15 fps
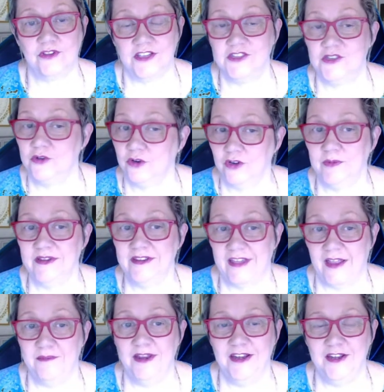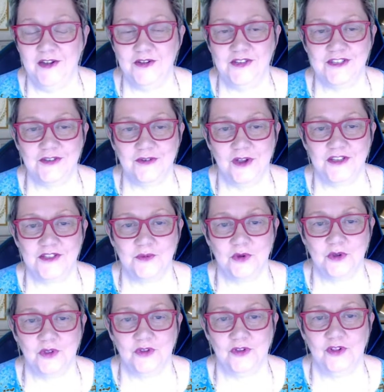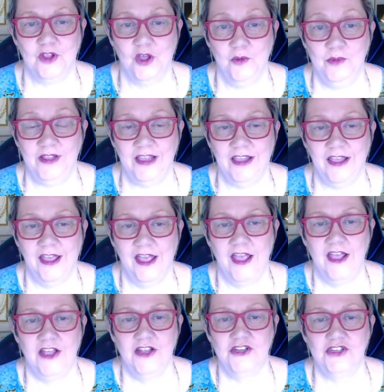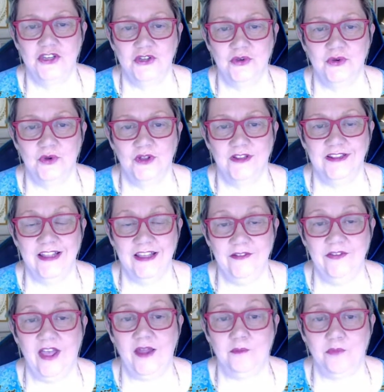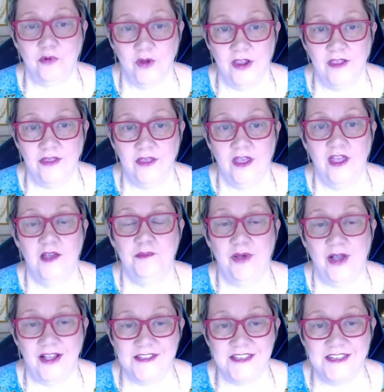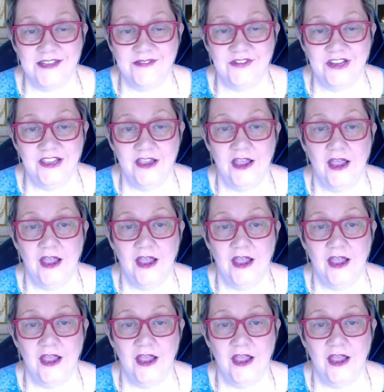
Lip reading: Yes, you heard me, 10 million nurses across the world globally, to live and breathe positivity,